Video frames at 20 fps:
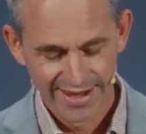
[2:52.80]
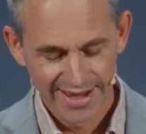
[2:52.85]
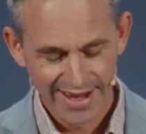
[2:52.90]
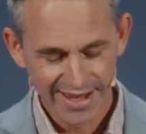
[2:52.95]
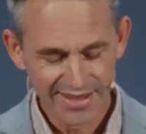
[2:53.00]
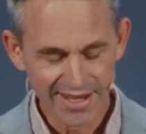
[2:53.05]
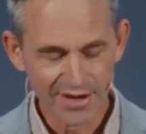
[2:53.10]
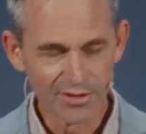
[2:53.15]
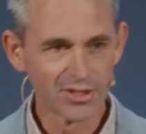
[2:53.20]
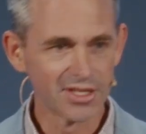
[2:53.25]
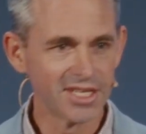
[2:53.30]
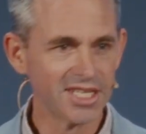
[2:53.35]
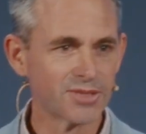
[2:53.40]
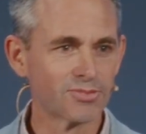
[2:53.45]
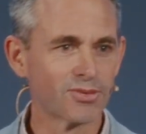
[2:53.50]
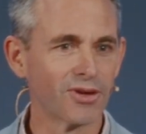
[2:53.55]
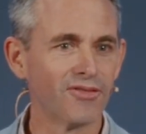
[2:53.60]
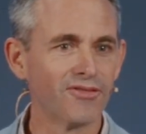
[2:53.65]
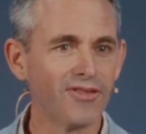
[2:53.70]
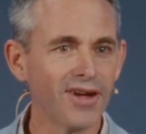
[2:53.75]
And there were these
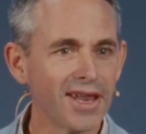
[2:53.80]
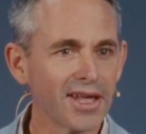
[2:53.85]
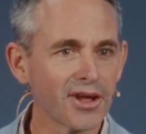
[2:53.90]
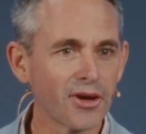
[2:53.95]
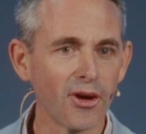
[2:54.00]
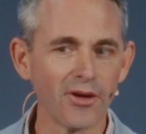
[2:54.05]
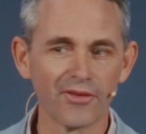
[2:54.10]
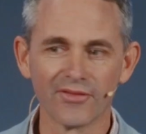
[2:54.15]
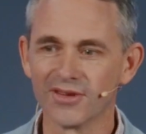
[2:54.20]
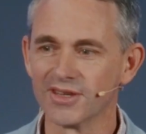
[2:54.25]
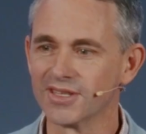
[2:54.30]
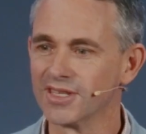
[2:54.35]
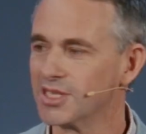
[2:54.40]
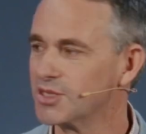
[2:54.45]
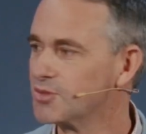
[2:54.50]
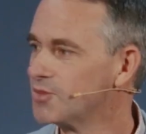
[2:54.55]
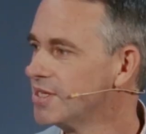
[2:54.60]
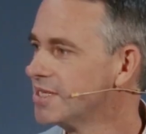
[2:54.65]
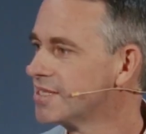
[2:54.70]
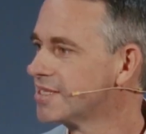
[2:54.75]
prophetic
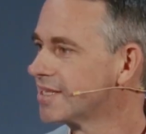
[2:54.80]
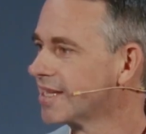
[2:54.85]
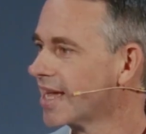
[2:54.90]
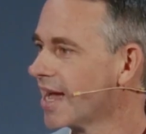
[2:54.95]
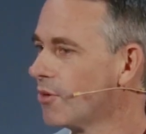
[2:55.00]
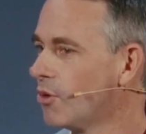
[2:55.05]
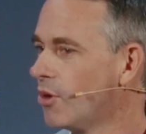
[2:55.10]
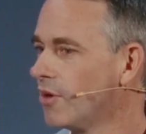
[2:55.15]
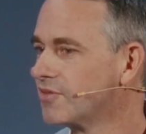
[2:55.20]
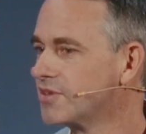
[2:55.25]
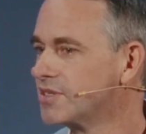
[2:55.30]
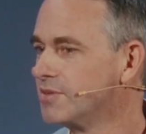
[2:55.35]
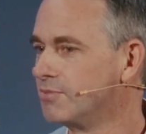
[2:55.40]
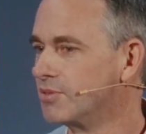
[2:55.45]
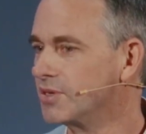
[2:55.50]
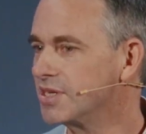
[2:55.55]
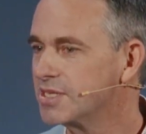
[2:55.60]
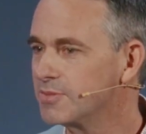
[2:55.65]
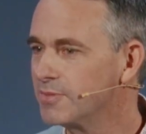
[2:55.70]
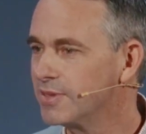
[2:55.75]
conferences. We used to go off to
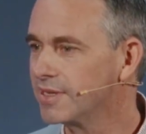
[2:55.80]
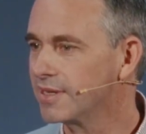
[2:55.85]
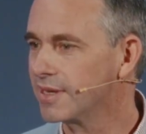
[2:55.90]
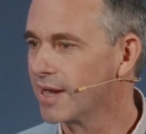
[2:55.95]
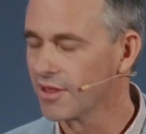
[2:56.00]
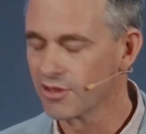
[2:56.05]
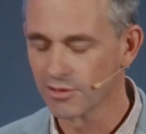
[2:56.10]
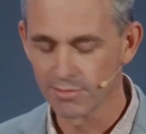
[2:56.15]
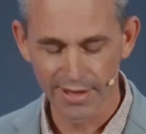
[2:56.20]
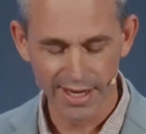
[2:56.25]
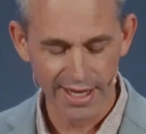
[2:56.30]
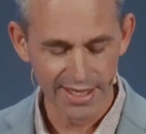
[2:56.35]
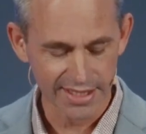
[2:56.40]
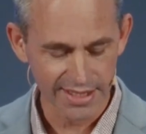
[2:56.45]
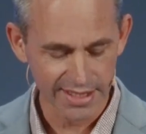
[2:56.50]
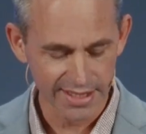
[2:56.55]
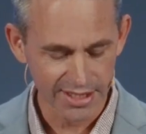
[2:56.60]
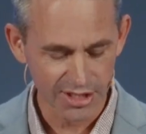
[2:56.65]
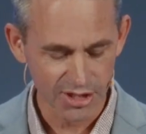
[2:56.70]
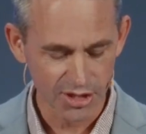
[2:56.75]
Brisbane and other
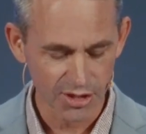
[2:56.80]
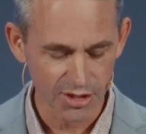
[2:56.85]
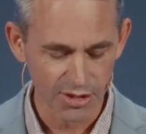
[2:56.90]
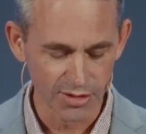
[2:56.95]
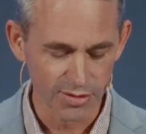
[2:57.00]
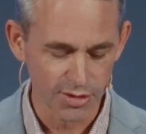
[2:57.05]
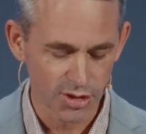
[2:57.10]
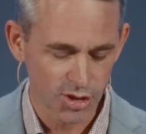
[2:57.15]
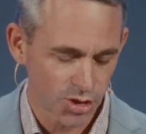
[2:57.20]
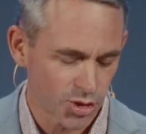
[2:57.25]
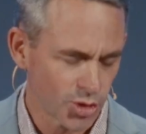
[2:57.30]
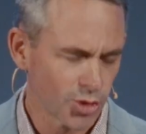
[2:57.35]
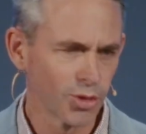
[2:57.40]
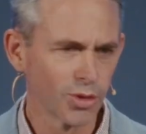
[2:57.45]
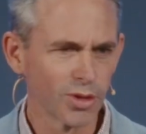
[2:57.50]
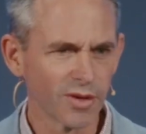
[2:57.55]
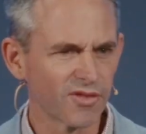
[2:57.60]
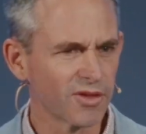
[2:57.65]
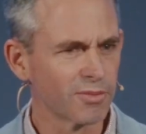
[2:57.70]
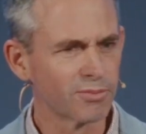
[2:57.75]
places to
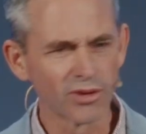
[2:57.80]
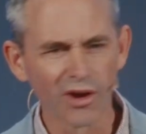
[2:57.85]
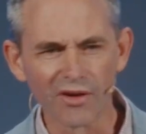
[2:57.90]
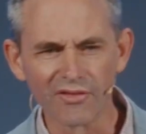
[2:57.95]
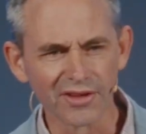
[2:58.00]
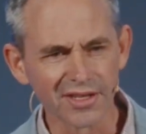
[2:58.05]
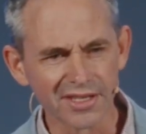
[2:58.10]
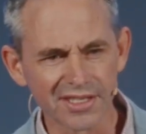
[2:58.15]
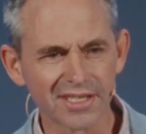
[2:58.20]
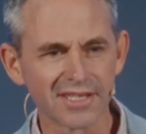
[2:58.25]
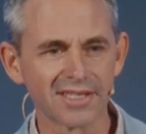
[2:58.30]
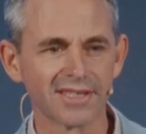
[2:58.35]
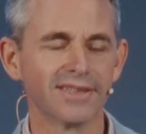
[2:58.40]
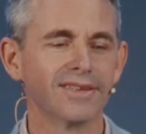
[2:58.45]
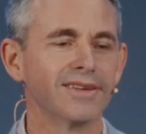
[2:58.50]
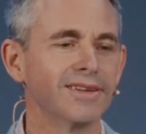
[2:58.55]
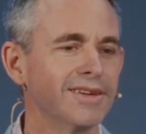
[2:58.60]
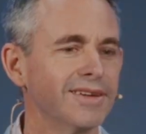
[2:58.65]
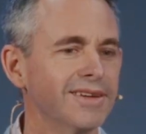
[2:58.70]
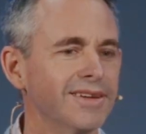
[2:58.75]
School of the Prophets
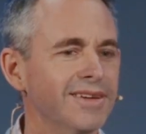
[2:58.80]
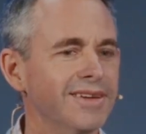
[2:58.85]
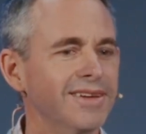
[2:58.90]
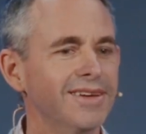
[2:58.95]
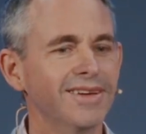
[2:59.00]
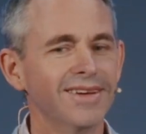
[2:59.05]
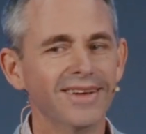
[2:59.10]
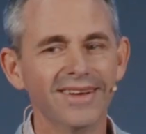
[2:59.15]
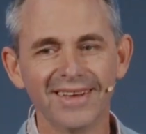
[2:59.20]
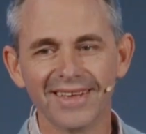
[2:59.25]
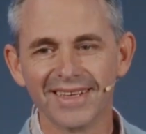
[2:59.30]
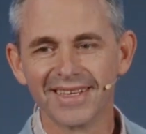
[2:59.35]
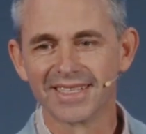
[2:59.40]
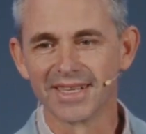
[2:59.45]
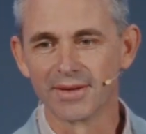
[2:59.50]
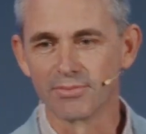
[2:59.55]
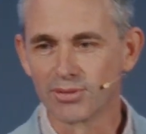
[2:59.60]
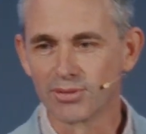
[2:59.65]
and uh,